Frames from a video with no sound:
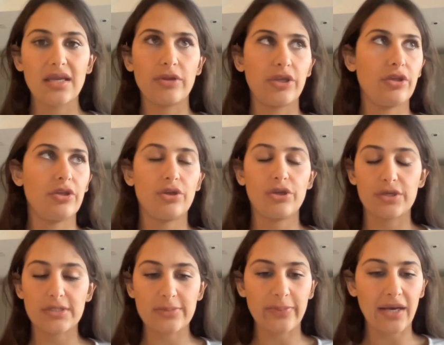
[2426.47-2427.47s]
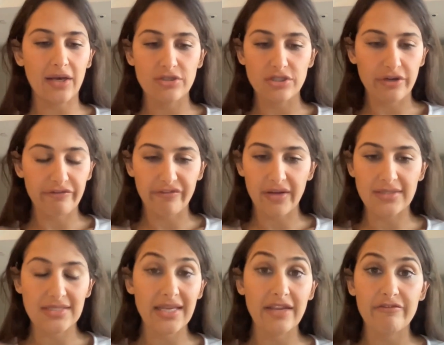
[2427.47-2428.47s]
Your spouse, your
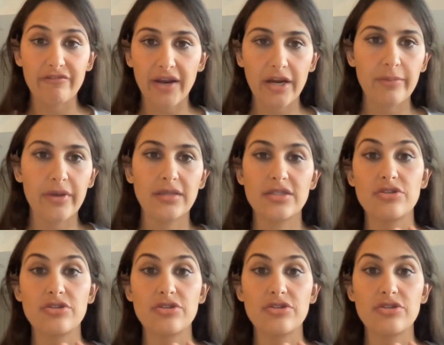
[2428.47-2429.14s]
friends, the environment.